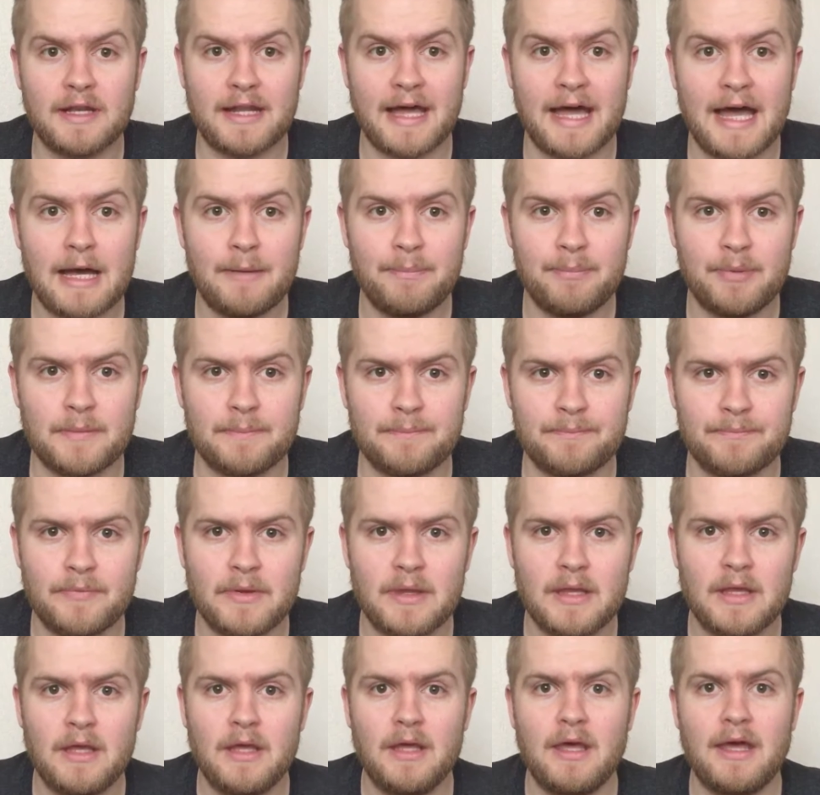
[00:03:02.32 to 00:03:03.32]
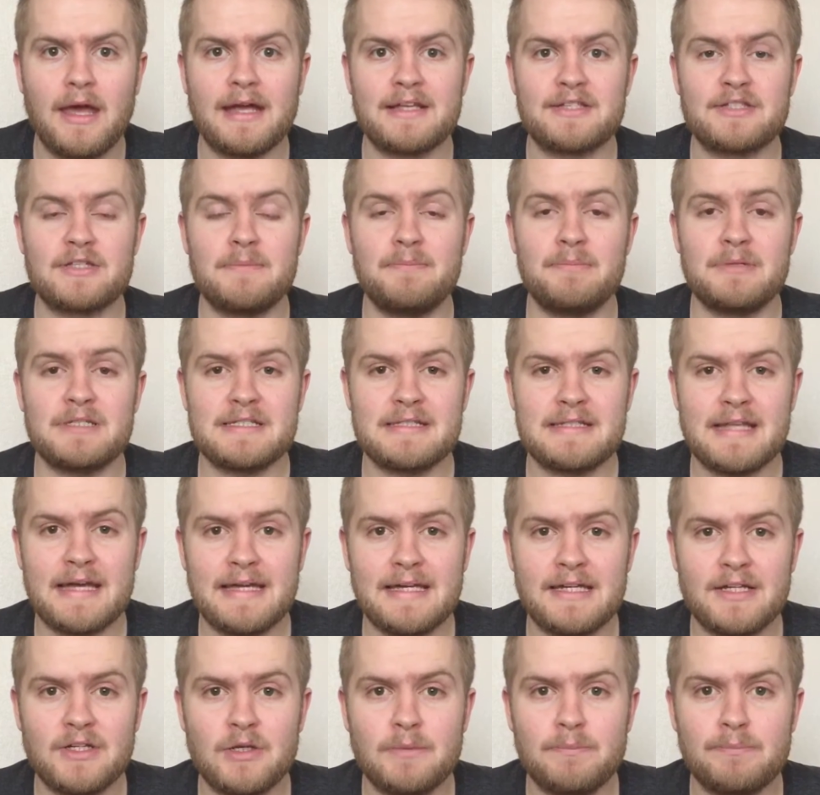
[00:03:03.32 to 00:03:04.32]
going to happen. So
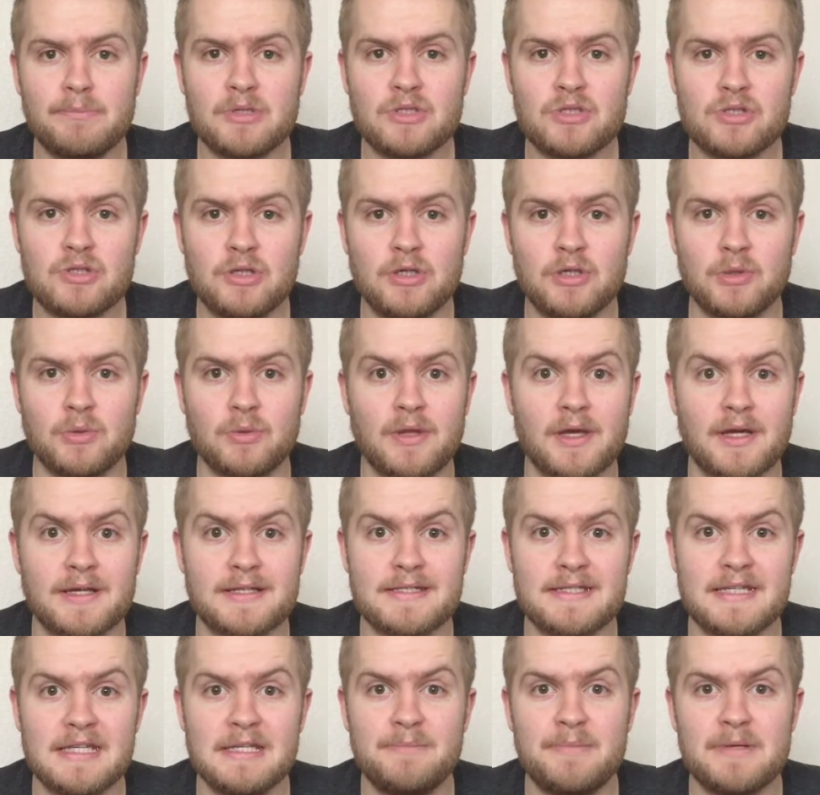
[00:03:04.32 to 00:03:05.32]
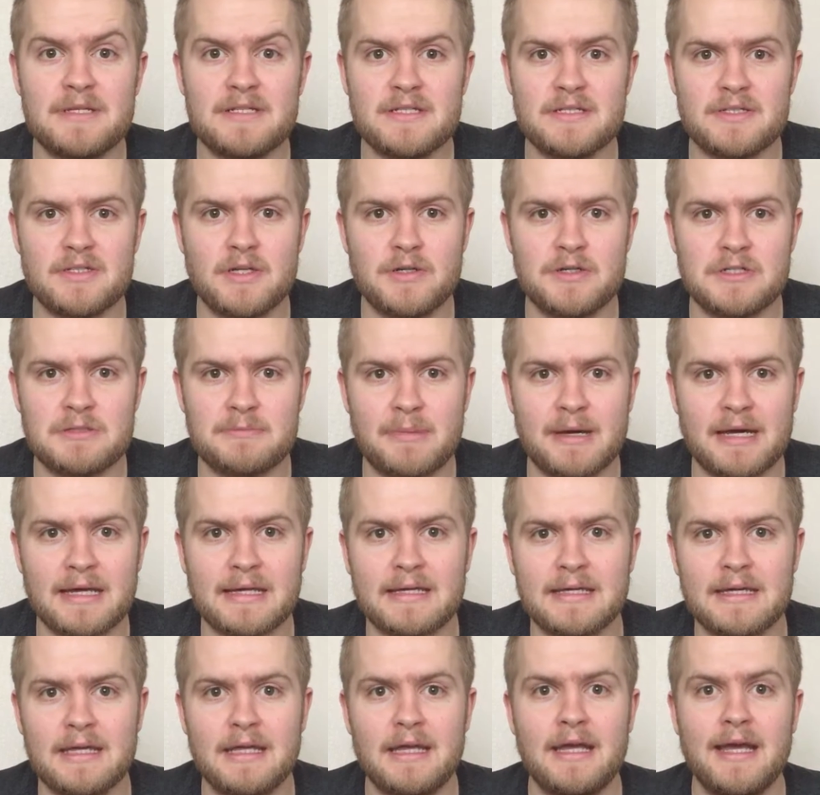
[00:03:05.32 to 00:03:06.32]
mistake number 2 that I see business owners
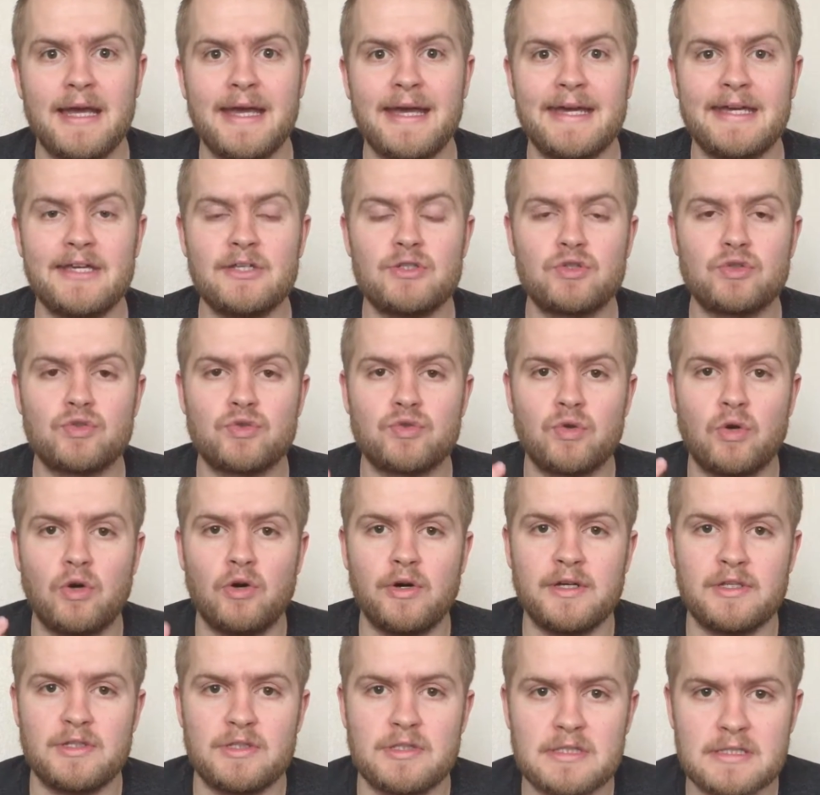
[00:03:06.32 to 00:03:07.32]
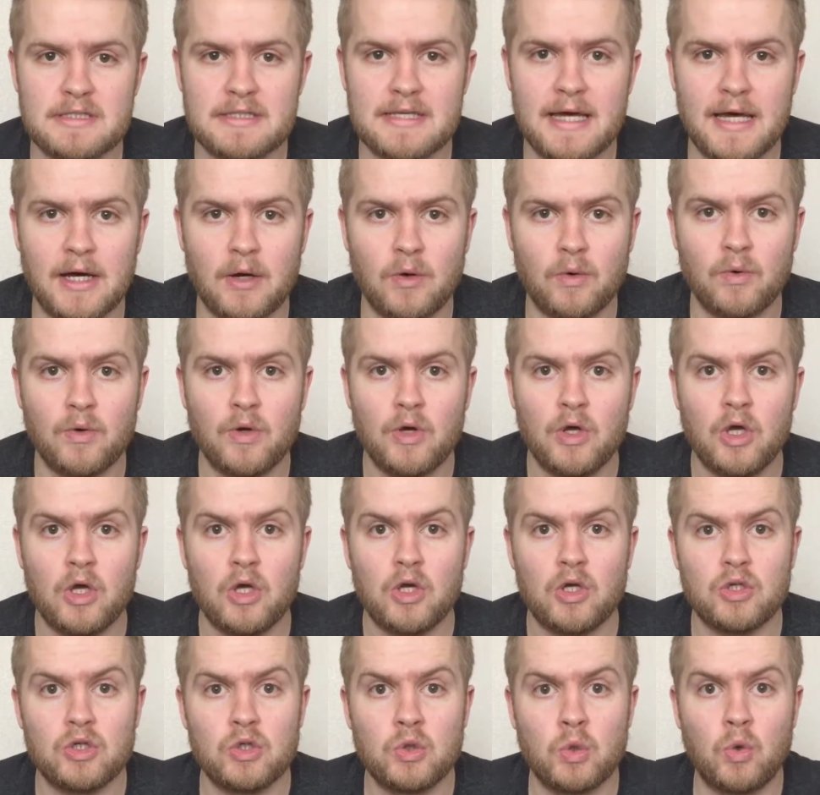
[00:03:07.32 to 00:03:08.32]
make is trying to sell
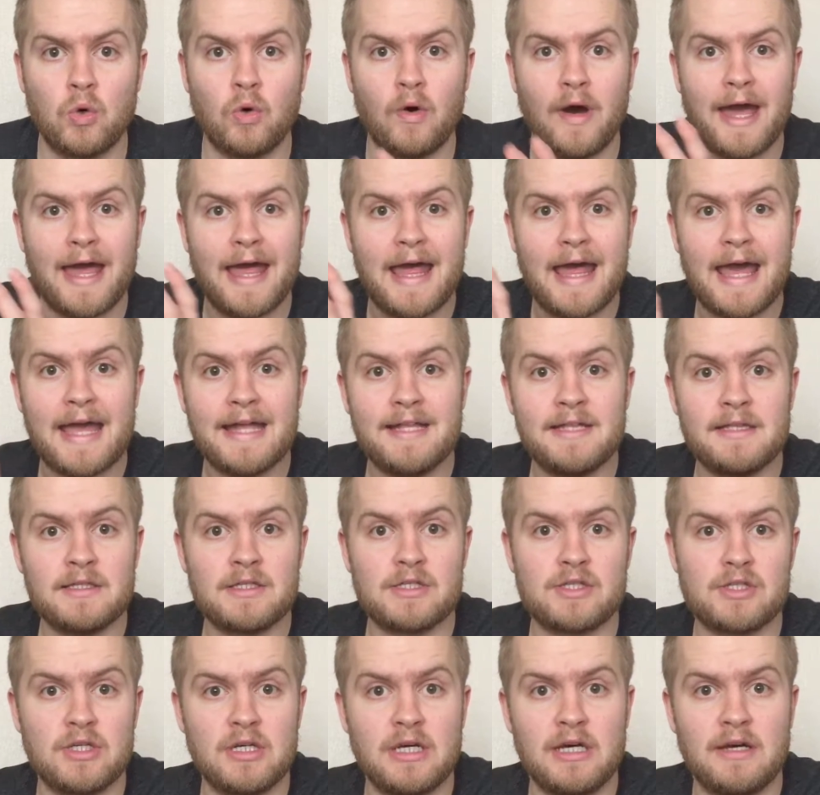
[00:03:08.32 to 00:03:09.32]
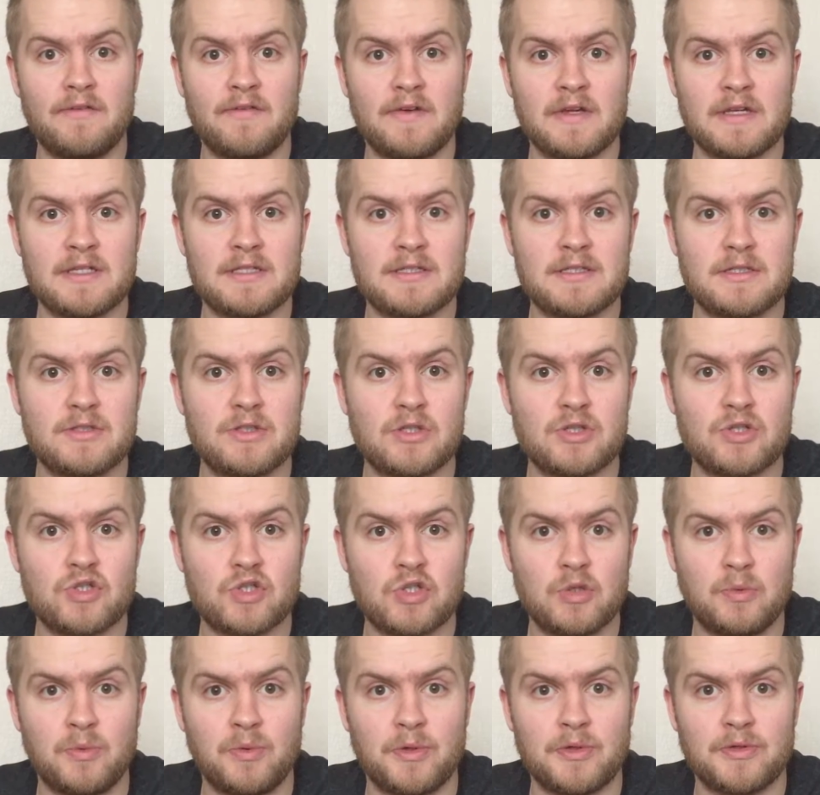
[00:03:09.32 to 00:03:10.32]
your end service to
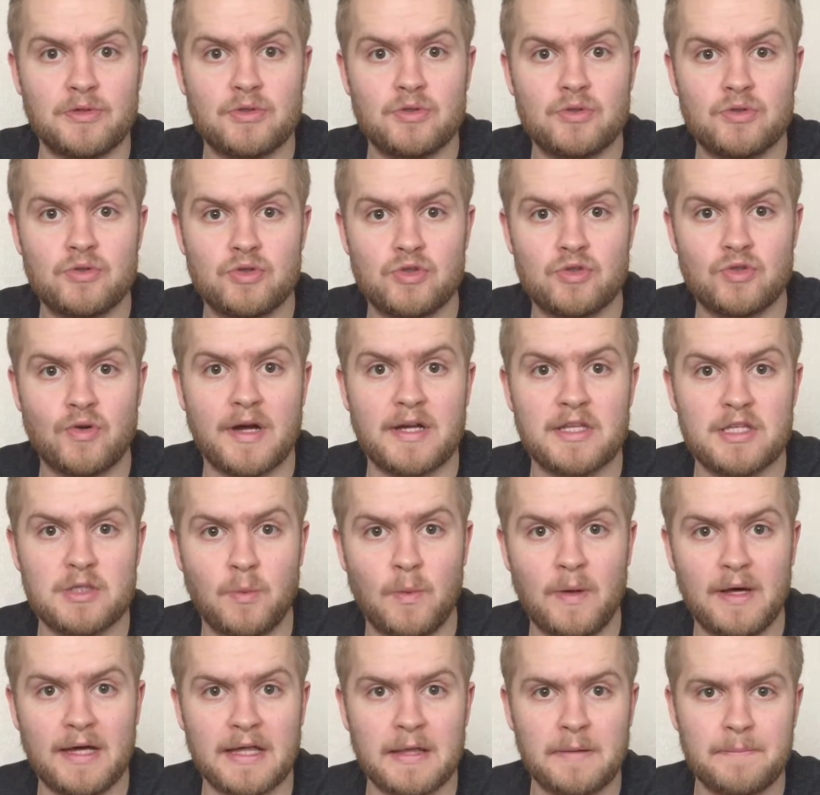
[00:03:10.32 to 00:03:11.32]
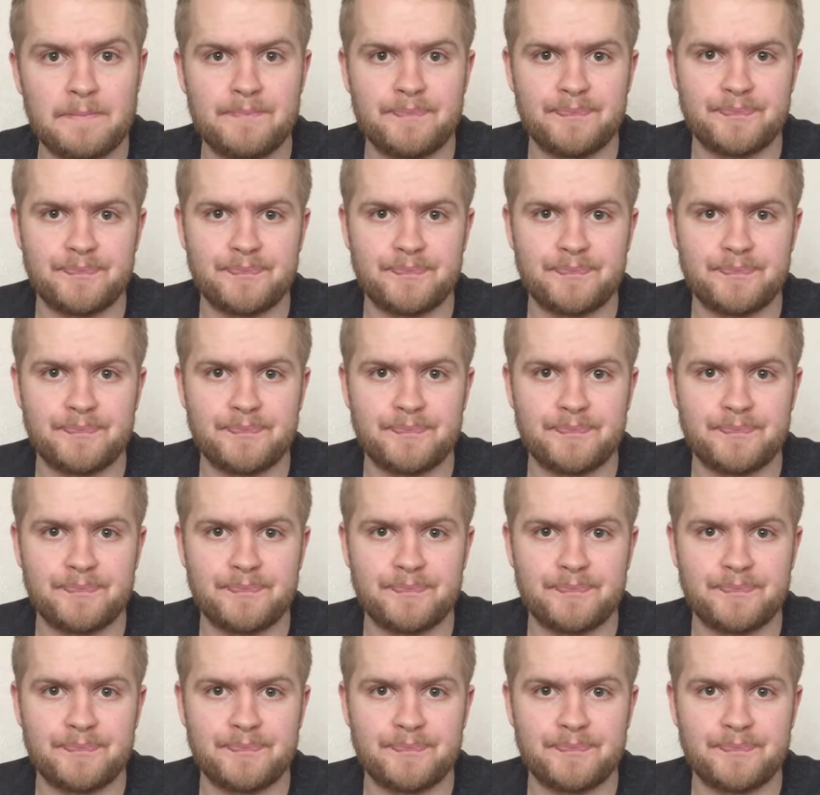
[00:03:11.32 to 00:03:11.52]
someone straight away.